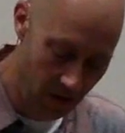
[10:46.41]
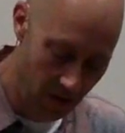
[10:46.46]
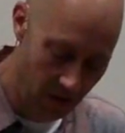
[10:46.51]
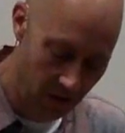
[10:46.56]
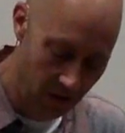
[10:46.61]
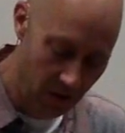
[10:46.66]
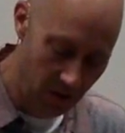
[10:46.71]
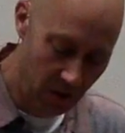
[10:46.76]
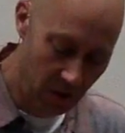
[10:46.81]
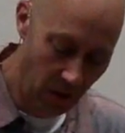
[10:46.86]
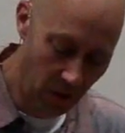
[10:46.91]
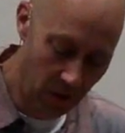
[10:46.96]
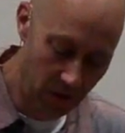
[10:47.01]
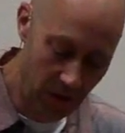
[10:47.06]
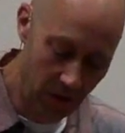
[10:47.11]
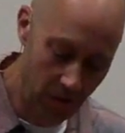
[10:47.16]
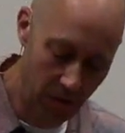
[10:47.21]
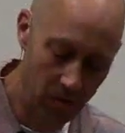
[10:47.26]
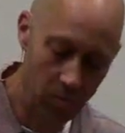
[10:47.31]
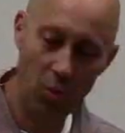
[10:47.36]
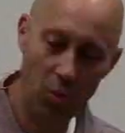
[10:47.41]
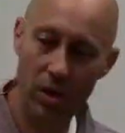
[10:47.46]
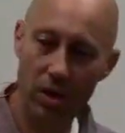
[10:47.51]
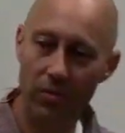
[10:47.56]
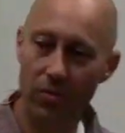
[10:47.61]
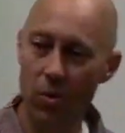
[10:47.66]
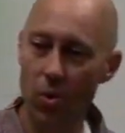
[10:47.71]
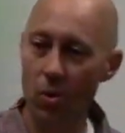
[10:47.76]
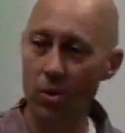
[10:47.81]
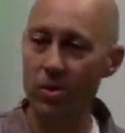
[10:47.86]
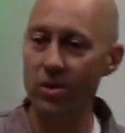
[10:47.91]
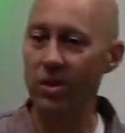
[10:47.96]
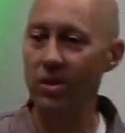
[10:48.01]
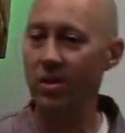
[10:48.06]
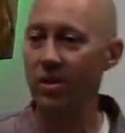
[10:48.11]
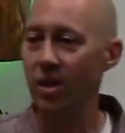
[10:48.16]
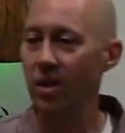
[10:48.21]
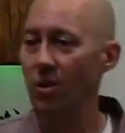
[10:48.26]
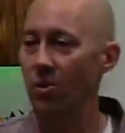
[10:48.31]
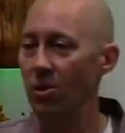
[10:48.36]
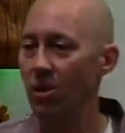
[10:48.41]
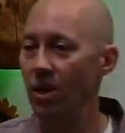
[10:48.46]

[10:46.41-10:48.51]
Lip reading: The Sultan would, of course, continue to